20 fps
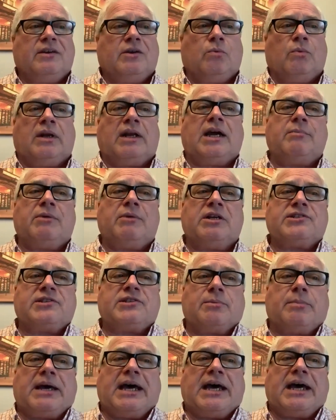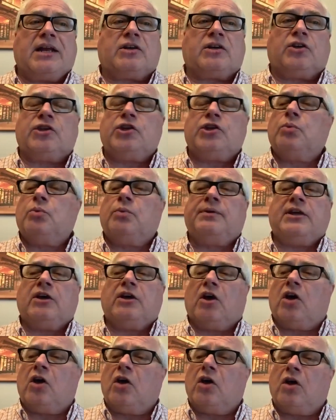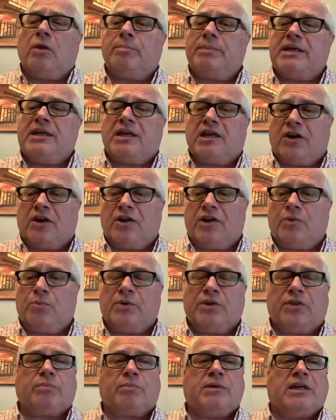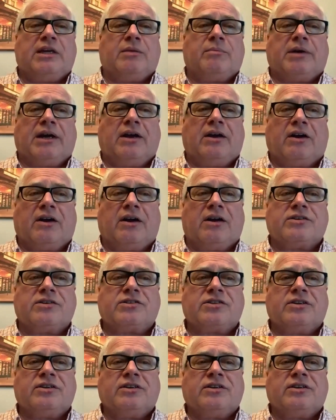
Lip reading: While I'm on sabbatical, you will all be carried with me in my heart.